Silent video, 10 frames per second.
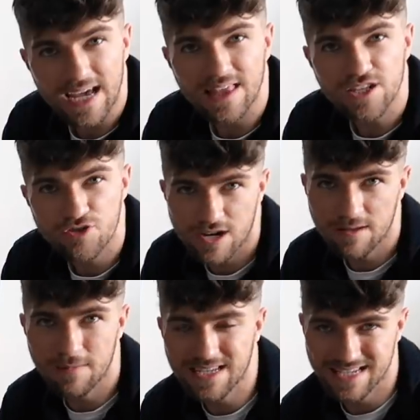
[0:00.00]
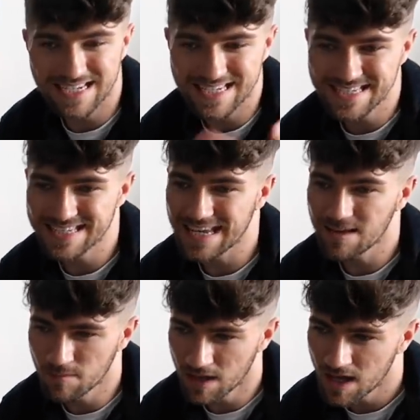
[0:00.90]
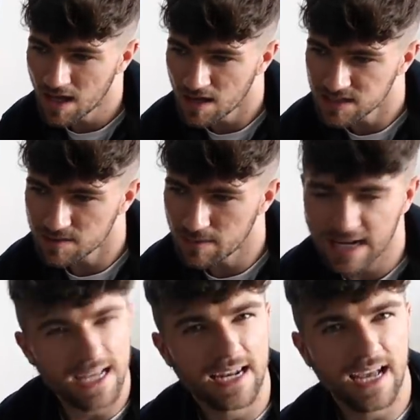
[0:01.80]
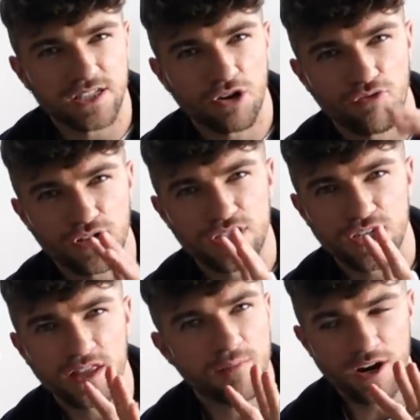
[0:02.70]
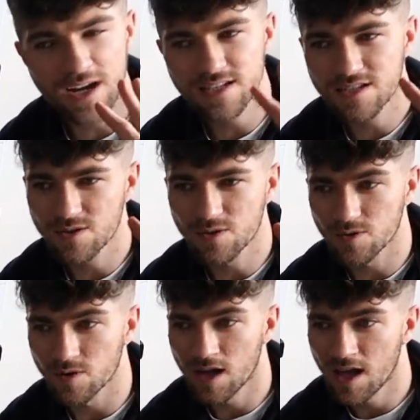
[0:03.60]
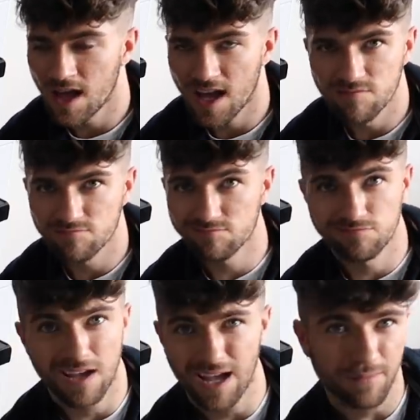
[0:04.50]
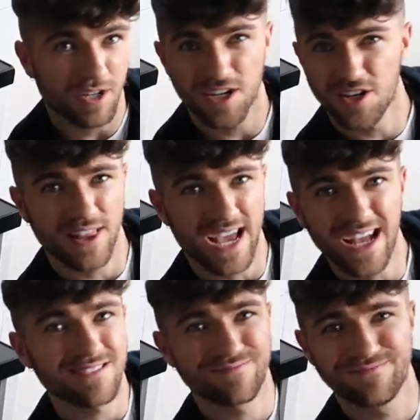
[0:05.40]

that in the tray, and it makes like steam to make like a nice crust on the bread, so I'm gonna do that.